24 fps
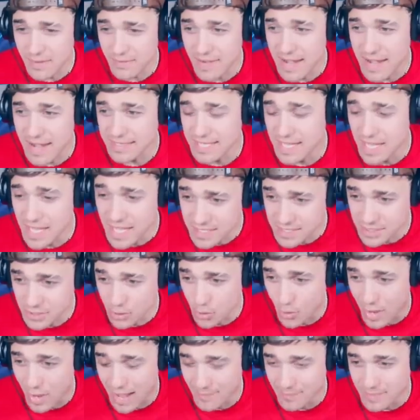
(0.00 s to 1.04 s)
guy right here.
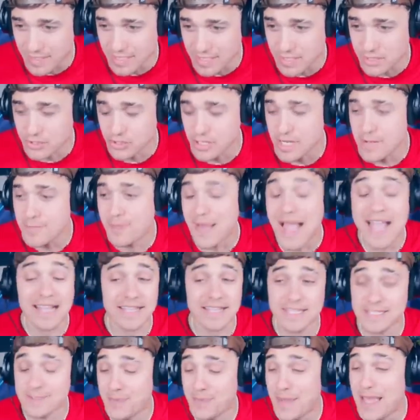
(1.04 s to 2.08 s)
So I'm gonna trade
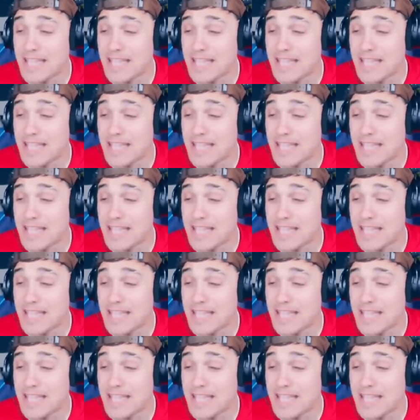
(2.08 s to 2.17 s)
back his